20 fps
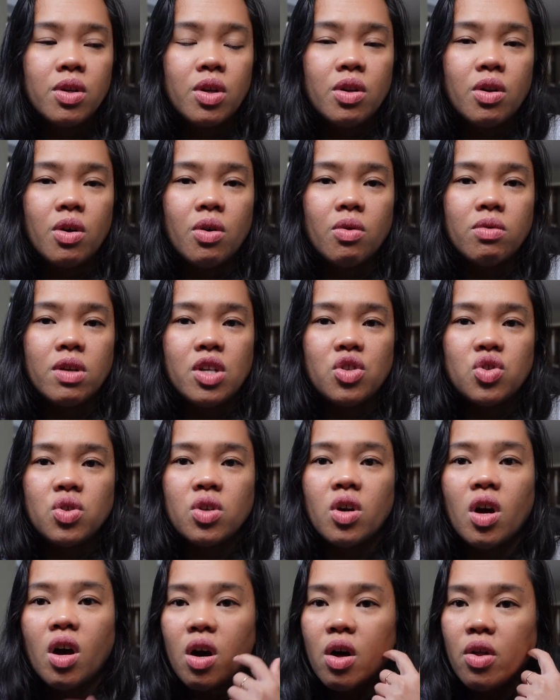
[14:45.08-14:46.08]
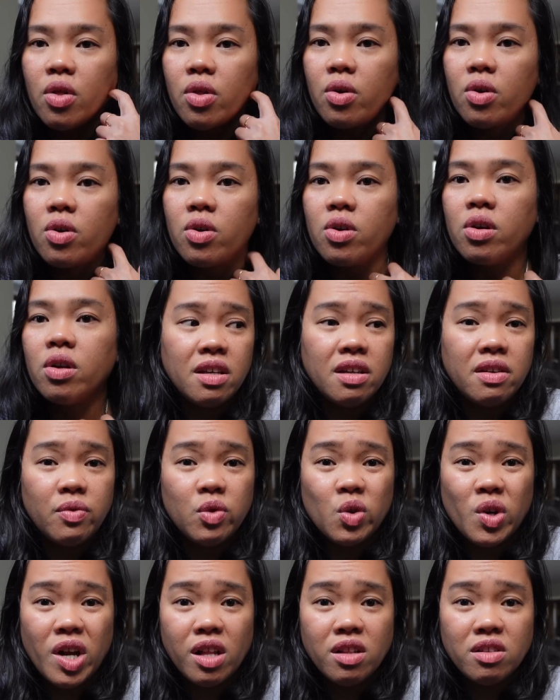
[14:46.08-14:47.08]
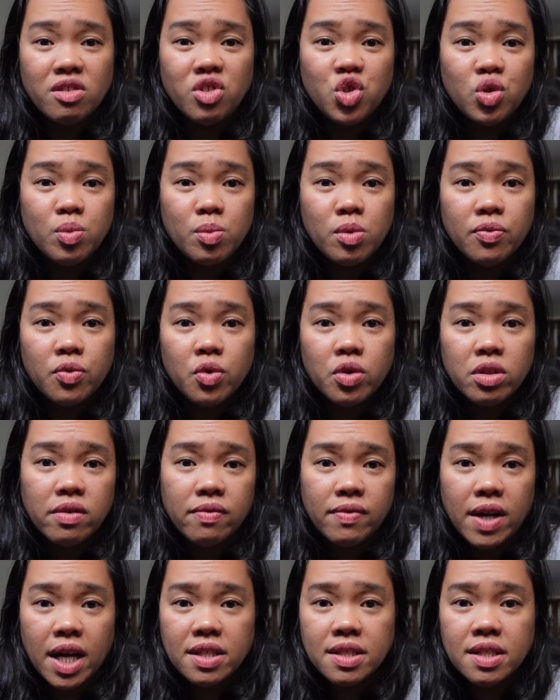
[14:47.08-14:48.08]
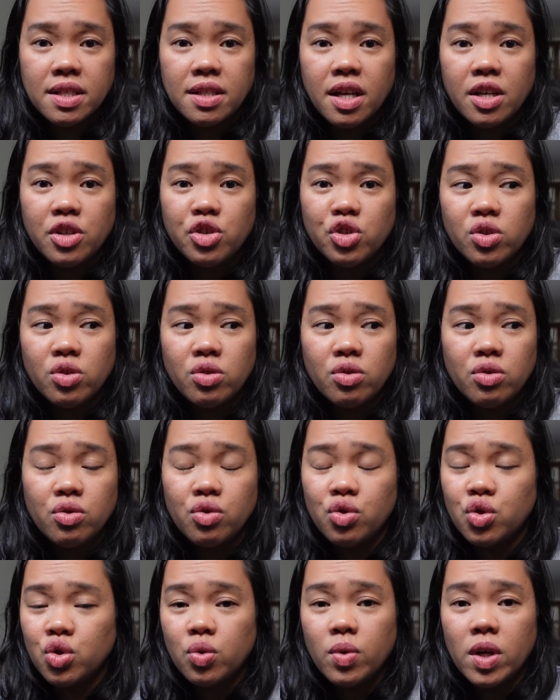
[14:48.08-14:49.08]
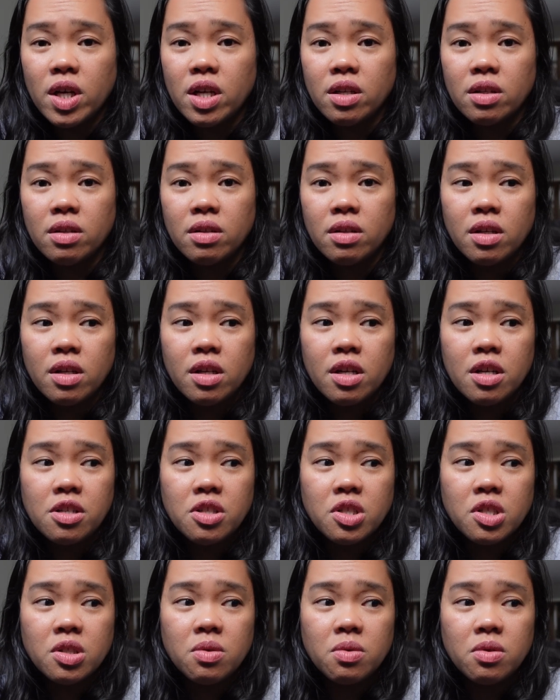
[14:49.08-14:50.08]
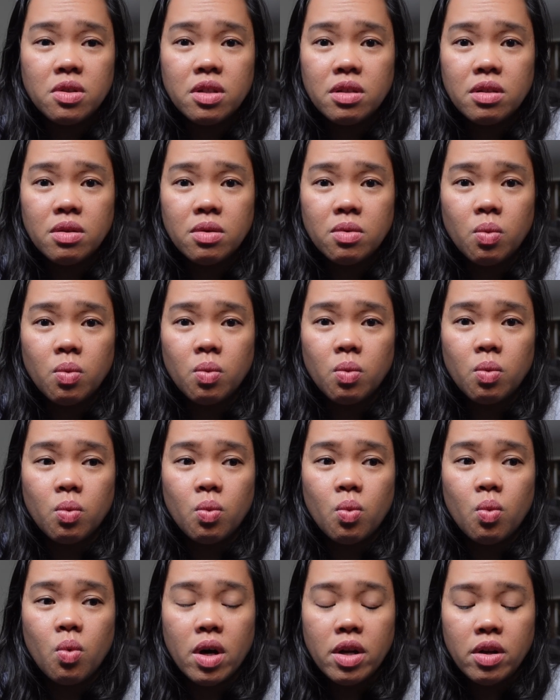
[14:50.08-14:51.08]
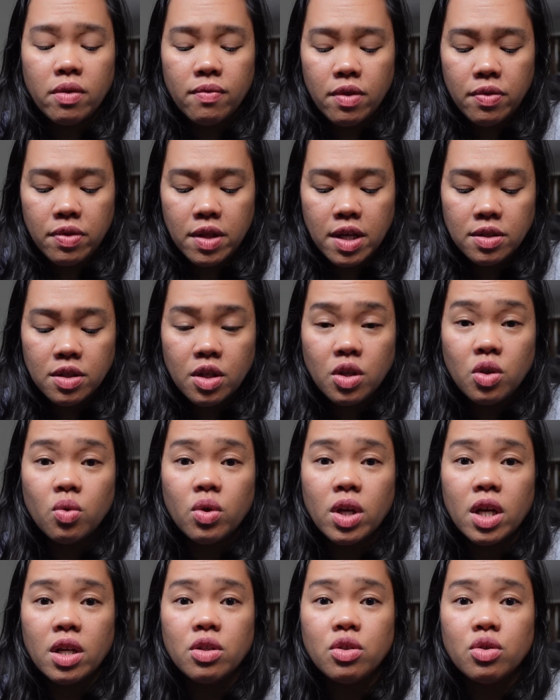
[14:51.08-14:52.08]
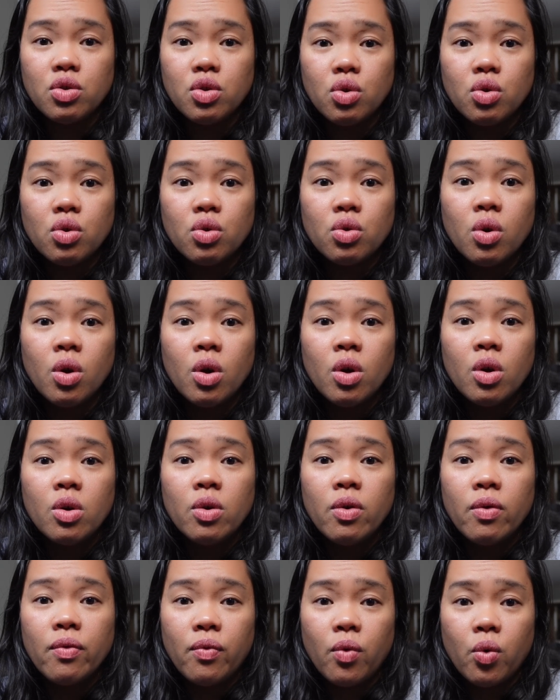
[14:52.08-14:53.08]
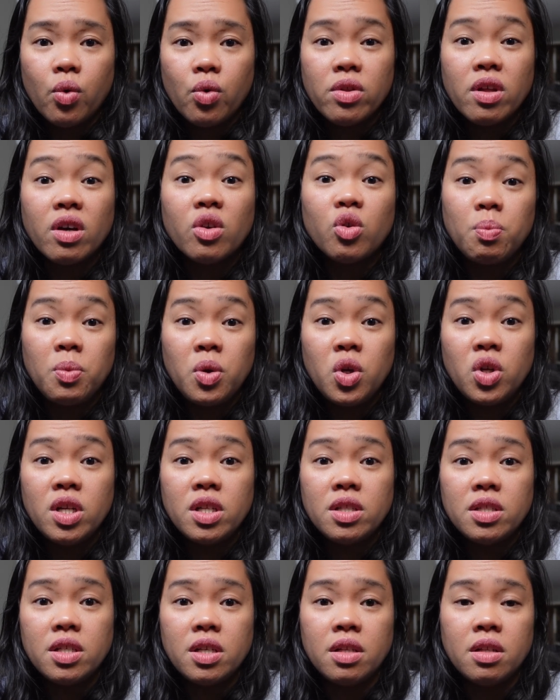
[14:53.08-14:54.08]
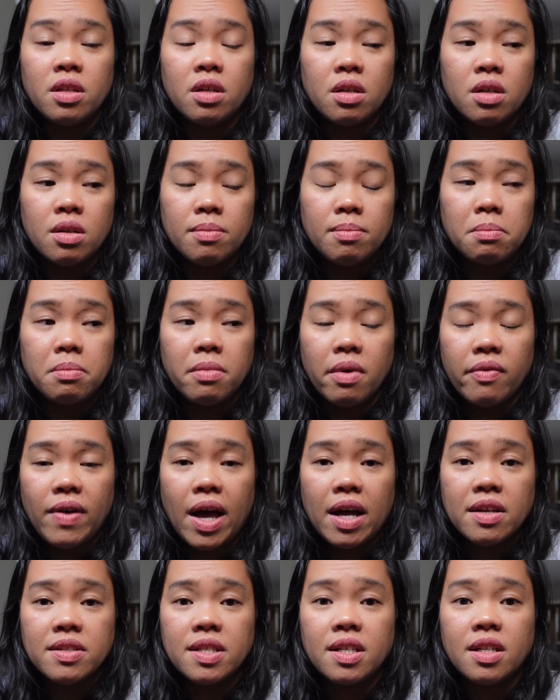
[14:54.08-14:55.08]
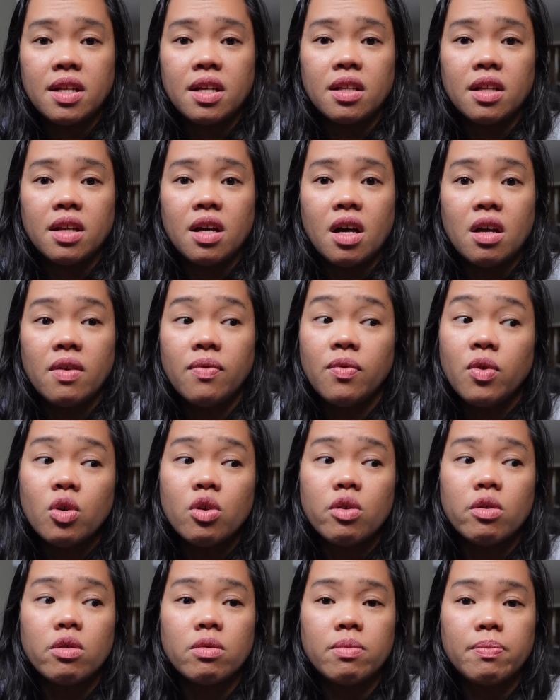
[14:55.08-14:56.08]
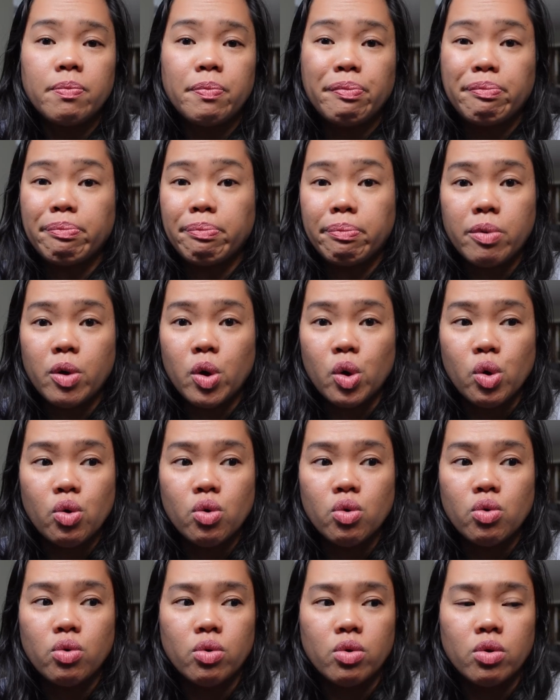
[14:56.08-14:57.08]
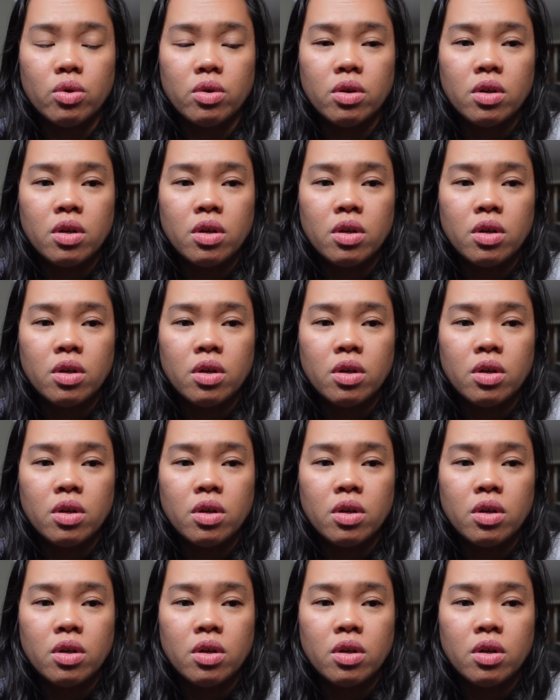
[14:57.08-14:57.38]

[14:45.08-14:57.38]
you know each other. If you're eligible for the vaccination, do it. It's one of the things that you can do for the community na ma ka. If you're pro or